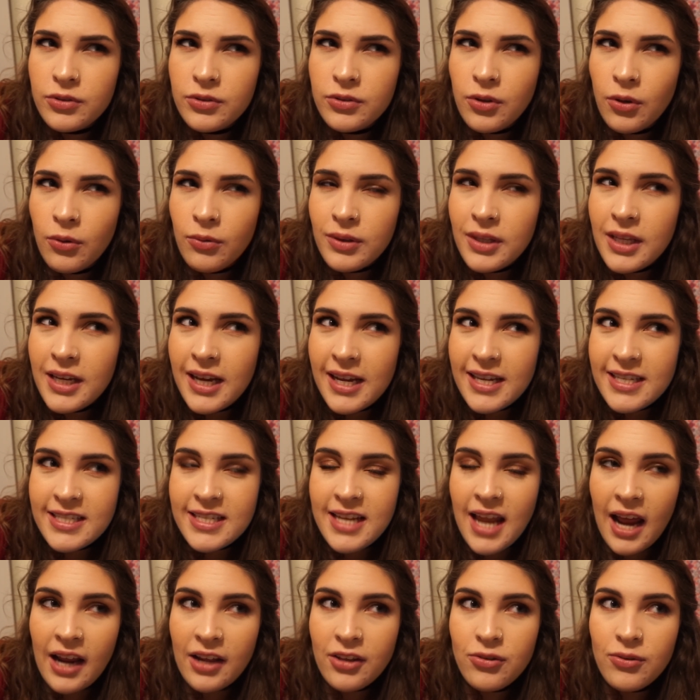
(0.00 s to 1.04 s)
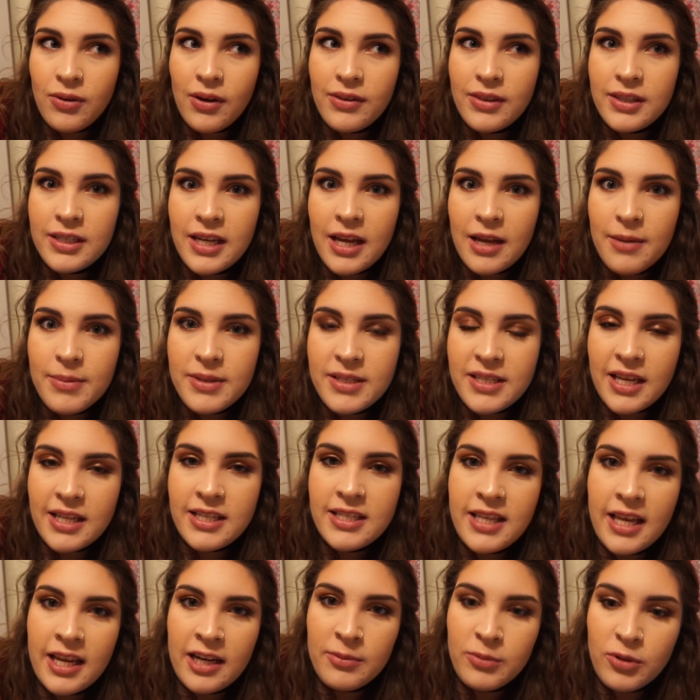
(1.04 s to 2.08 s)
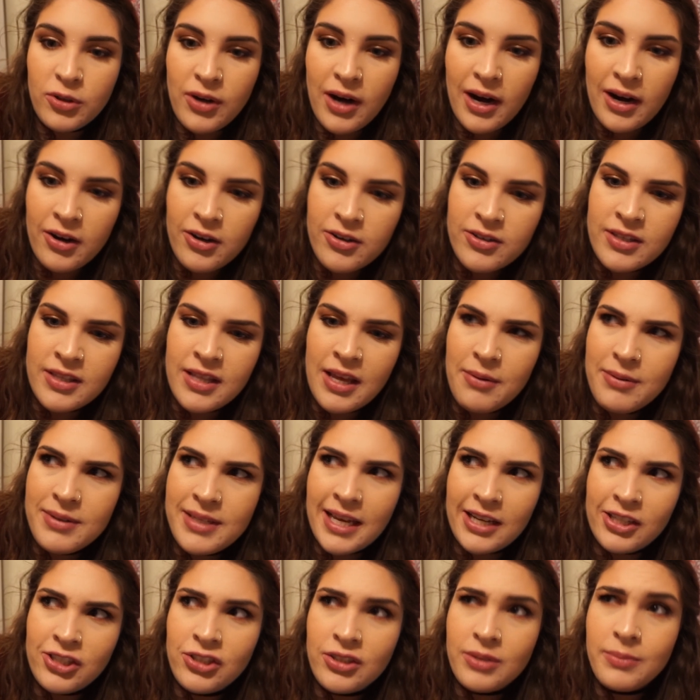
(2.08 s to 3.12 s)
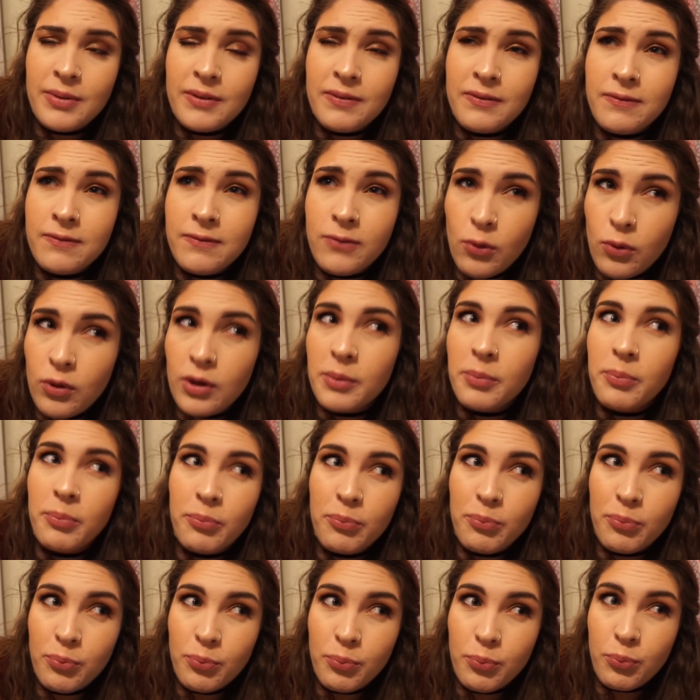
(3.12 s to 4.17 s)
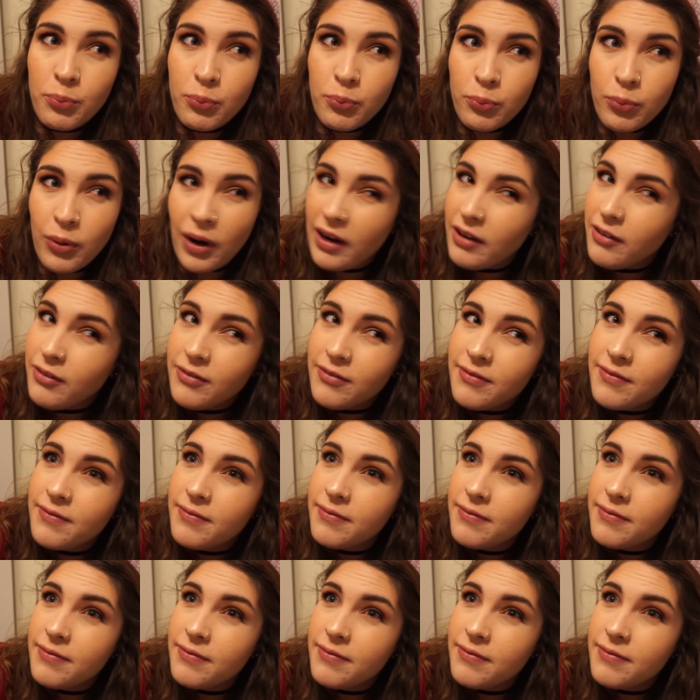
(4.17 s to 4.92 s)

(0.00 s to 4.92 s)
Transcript: don't think I snacked throughout the day besides the animal crackers and that was actually before breakfast.